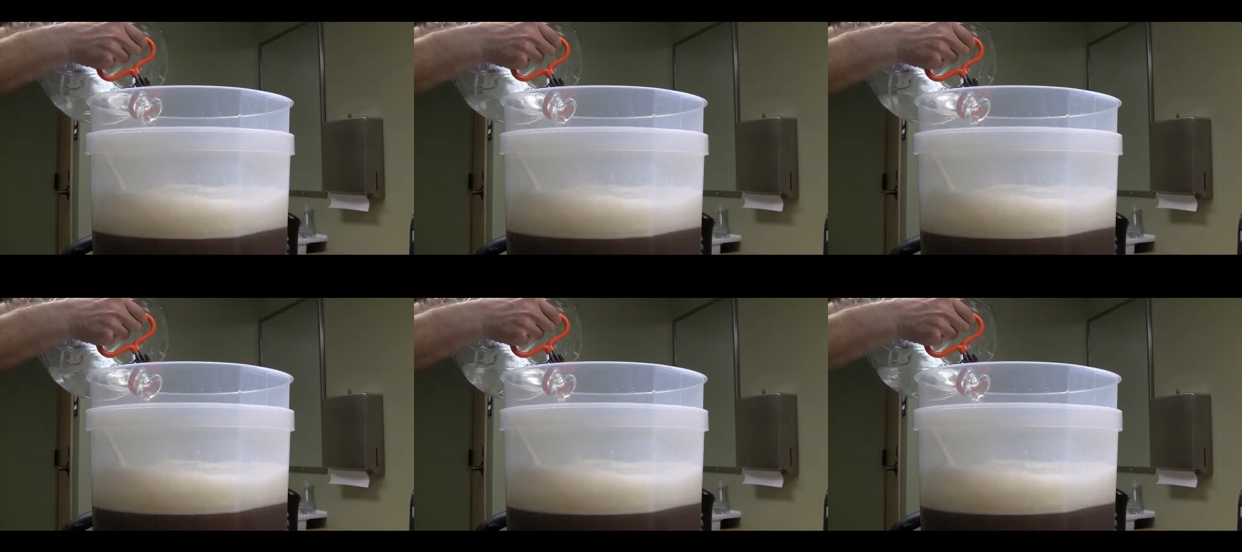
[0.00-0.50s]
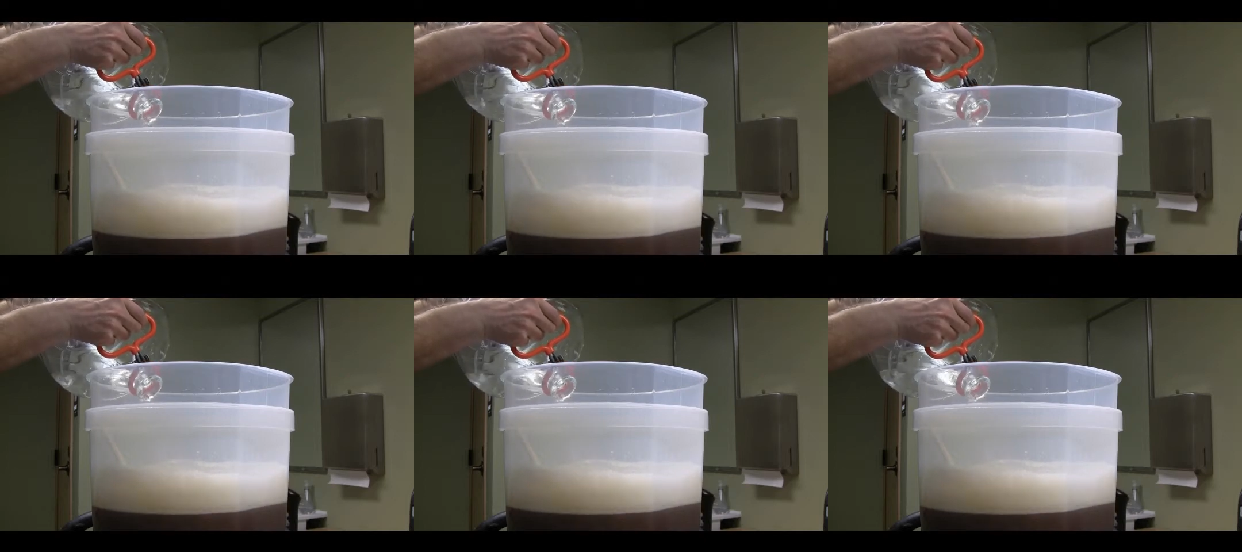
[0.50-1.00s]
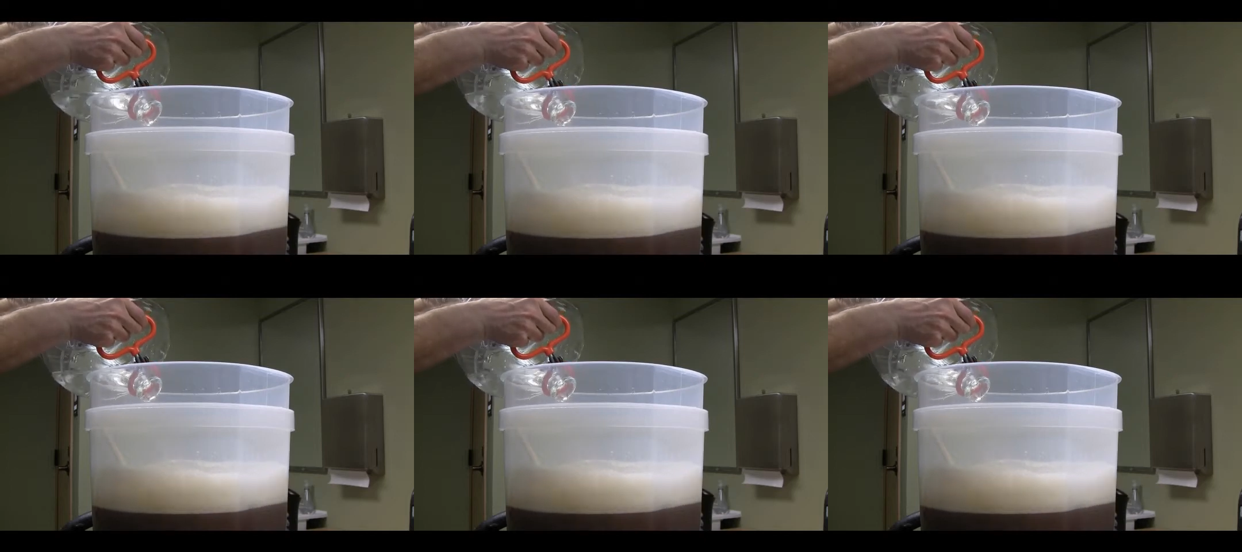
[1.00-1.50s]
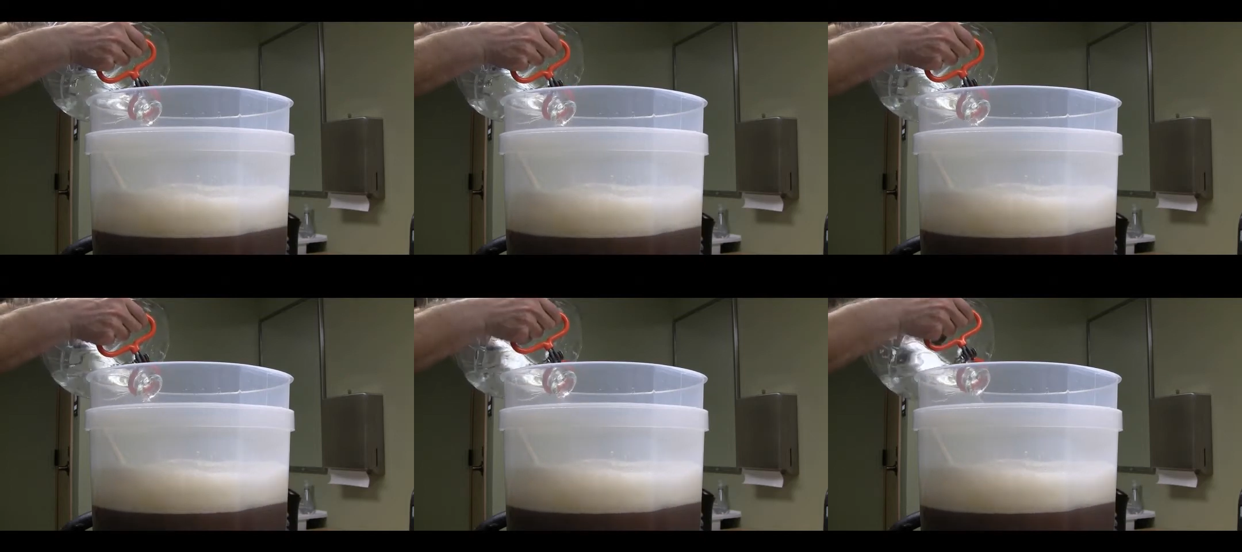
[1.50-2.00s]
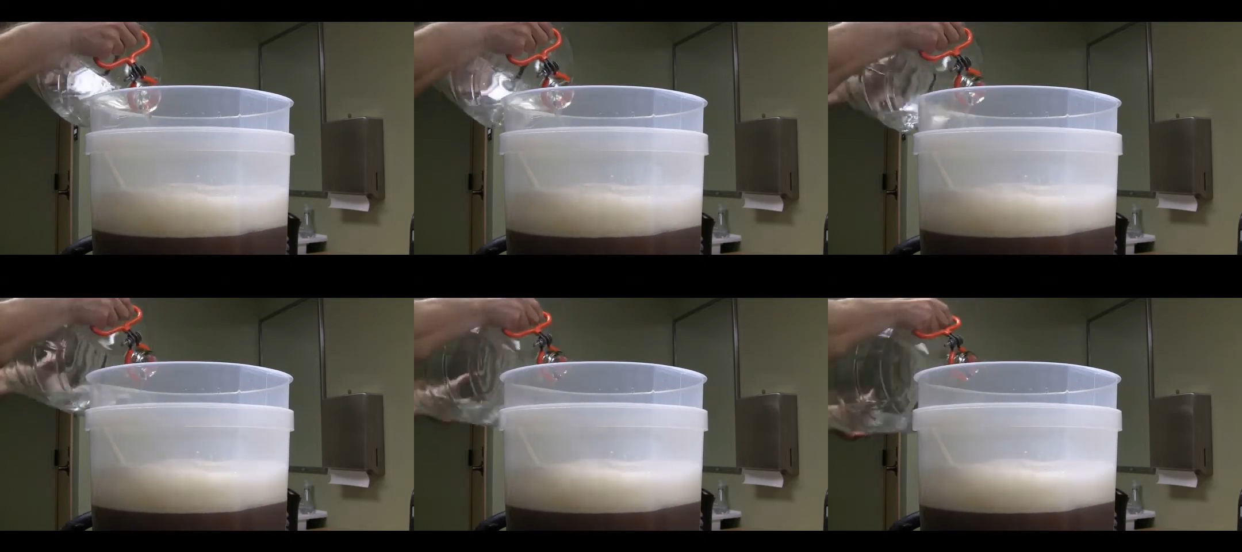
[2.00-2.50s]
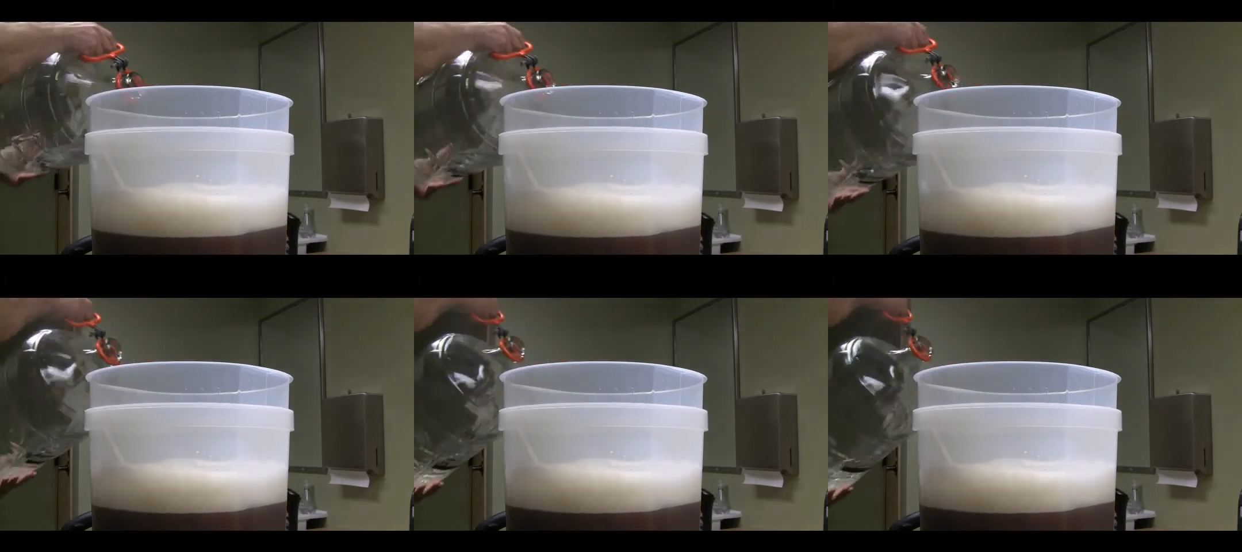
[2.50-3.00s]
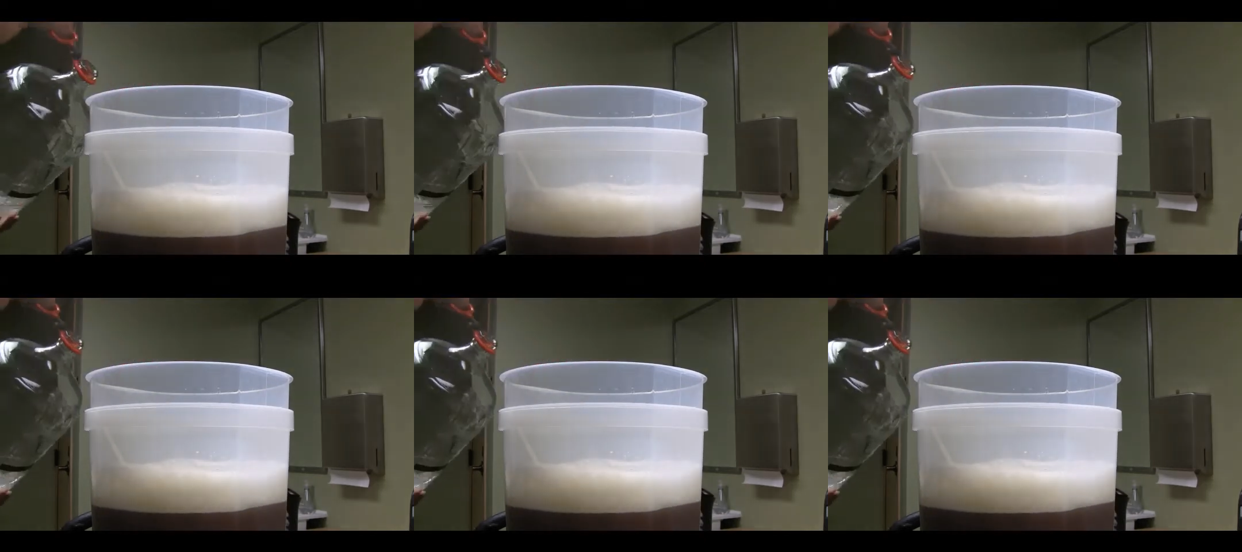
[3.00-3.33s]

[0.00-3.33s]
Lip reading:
No face is visible, so there are no lips to read.